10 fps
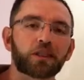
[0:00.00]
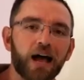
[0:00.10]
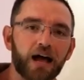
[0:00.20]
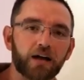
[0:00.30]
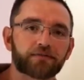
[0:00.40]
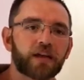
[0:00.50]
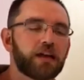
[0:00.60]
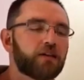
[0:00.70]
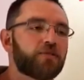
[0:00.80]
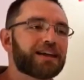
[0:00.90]
lives
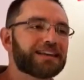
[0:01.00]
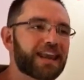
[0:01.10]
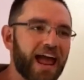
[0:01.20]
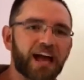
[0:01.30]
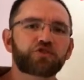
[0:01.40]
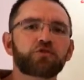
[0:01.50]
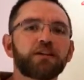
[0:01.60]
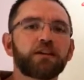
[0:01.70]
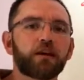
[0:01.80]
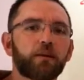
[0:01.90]
that
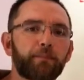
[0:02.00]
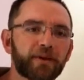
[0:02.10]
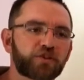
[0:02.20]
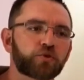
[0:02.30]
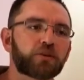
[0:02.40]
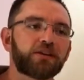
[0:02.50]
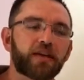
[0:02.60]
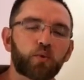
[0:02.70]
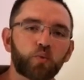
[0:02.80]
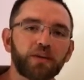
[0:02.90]
naturally and habitually
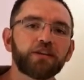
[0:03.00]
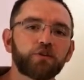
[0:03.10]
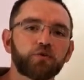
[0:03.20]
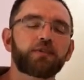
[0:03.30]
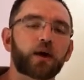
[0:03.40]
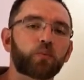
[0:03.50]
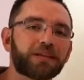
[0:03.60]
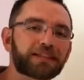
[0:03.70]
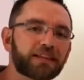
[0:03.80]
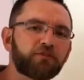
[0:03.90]
that we do, that we
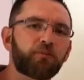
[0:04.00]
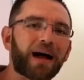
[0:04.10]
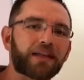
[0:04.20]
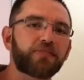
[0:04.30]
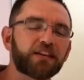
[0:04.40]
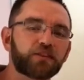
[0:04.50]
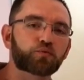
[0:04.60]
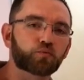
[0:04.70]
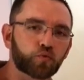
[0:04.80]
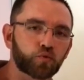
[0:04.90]
live by
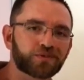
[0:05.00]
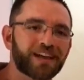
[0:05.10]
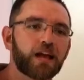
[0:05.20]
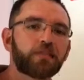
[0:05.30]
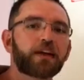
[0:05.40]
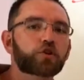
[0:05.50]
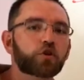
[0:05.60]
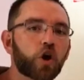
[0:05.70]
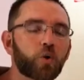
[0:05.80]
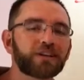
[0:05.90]
these rules that are
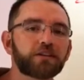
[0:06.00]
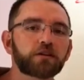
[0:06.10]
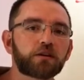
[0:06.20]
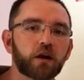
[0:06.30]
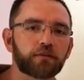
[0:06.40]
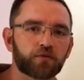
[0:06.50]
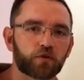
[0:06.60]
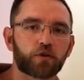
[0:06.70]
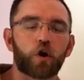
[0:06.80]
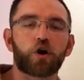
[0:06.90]
going to
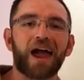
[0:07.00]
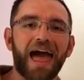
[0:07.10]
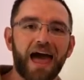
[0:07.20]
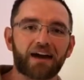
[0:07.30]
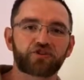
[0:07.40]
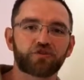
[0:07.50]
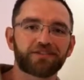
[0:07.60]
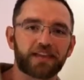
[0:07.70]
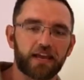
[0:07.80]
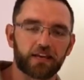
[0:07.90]
govern our
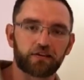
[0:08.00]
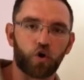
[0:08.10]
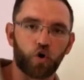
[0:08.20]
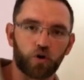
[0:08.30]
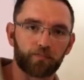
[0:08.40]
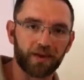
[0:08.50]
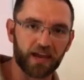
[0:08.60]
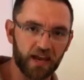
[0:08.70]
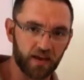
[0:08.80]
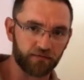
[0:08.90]
actions and our
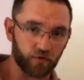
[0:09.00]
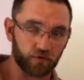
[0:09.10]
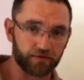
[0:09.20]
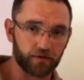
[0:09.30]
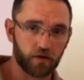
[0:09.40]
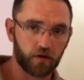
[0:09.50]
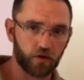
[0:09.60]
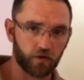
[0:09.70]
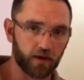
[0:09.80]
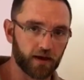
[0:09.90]
behaviors.
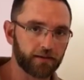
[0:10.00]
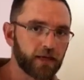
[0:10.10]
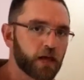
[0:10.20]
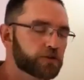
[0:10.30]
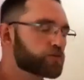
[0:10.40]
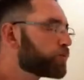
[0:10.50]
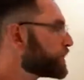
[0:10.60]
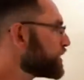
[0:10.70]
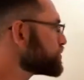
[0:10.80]
Okay? So when we